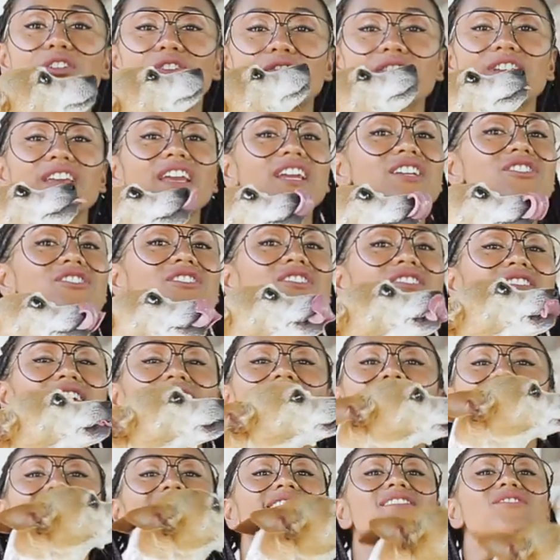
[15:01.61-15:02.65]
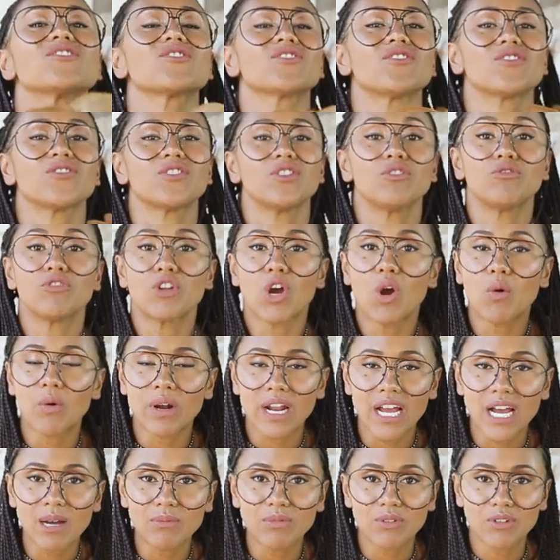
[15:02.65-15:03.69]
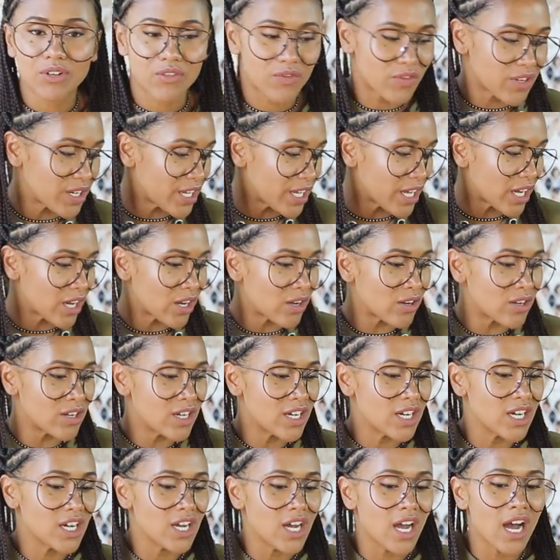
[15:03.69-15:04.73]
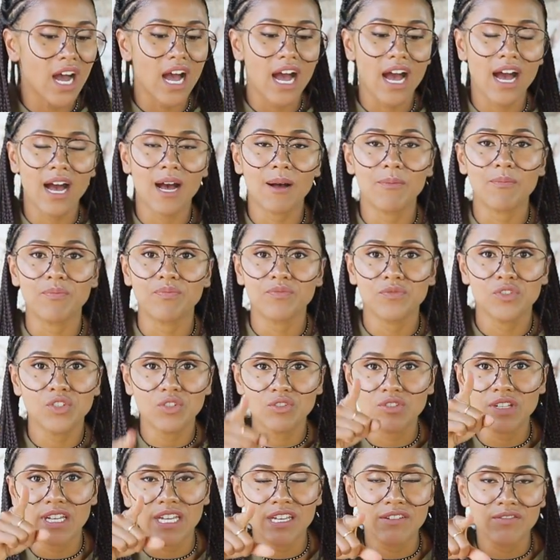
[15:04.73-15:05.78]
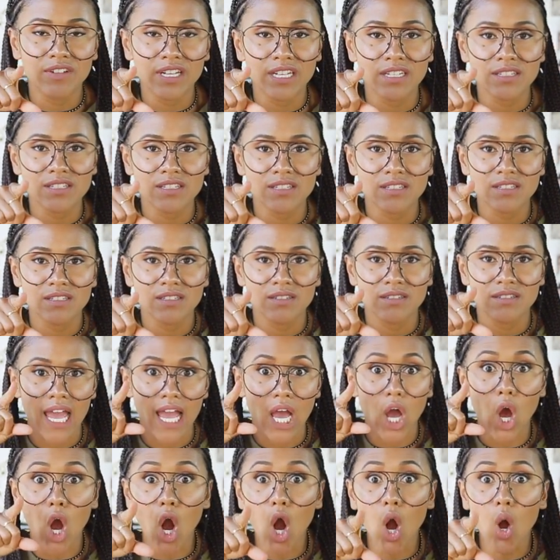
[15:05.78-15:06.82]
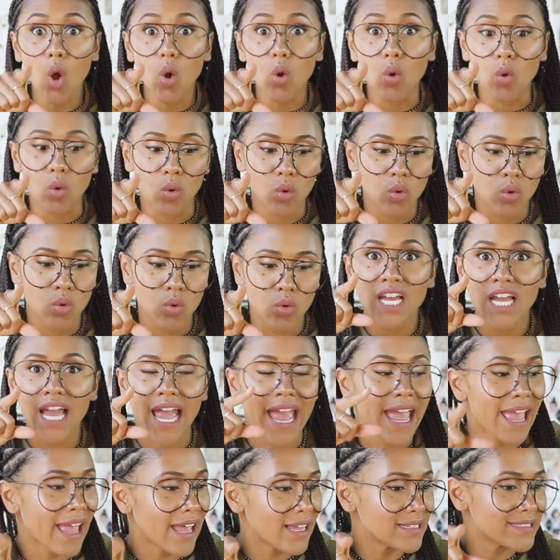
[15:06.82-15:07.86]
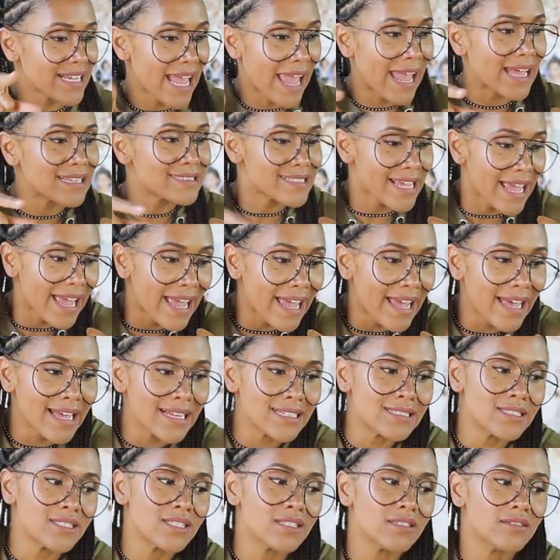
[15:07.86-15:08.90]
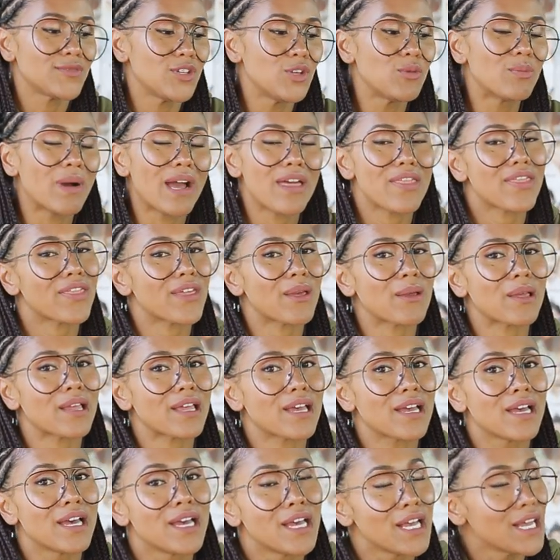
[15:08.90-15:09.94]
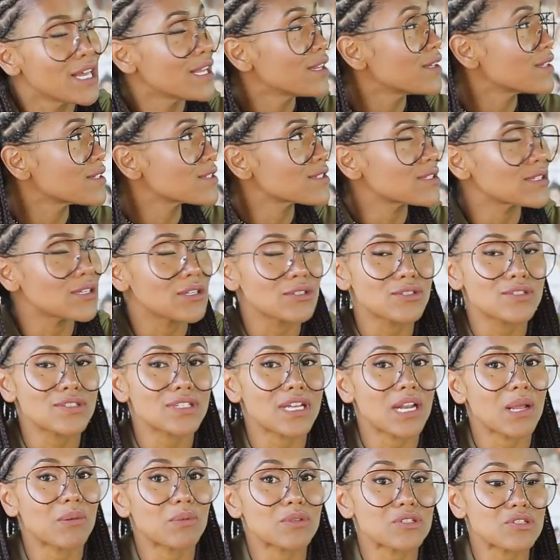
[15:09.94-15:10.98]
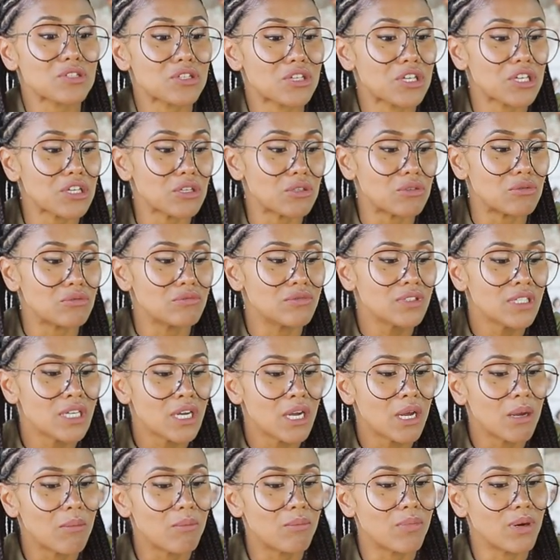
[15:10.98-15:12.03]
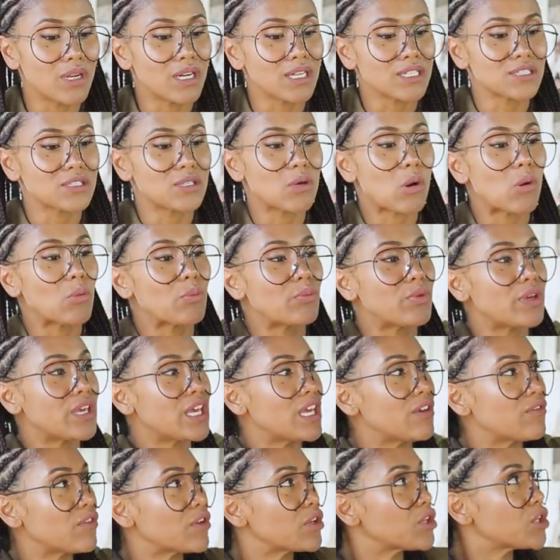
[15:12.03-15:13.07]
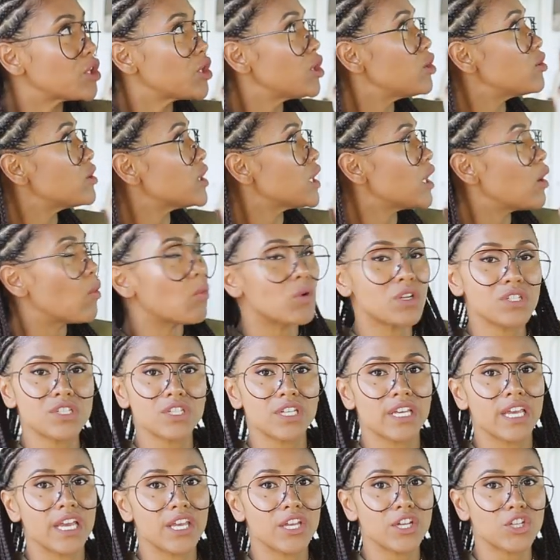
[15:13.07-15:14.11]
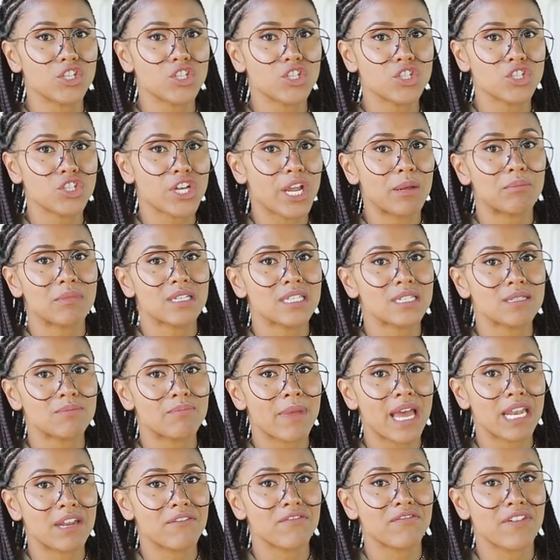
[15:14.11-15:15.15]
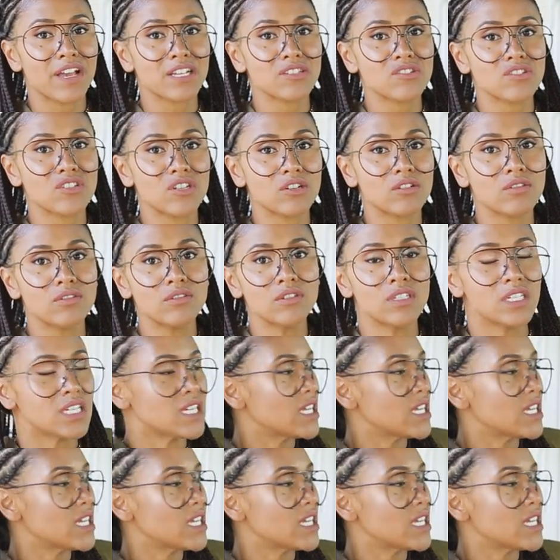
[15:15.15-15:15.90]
notifications on so you know when I upload a video. Tuesday evenings. Oh, and you might think this little setup is cute, but it's gonna be even cuter once you get your Shameless manifesto